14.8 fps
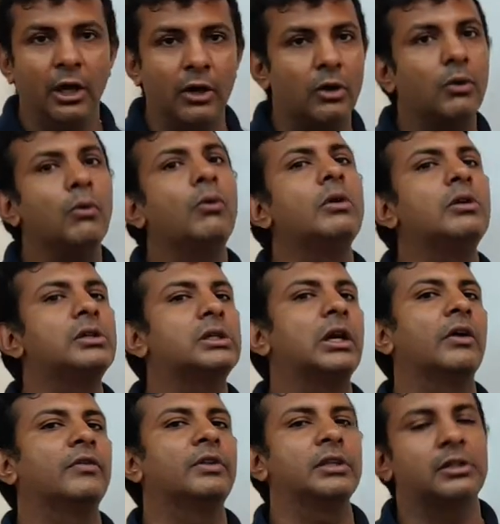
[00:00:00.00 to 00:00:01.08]
Roots
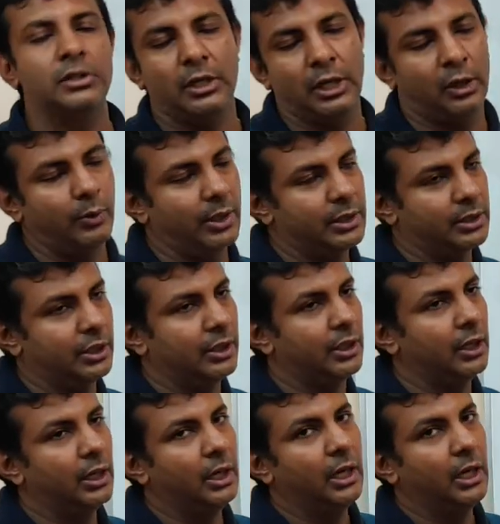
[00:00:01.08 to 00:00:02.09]
of this equation.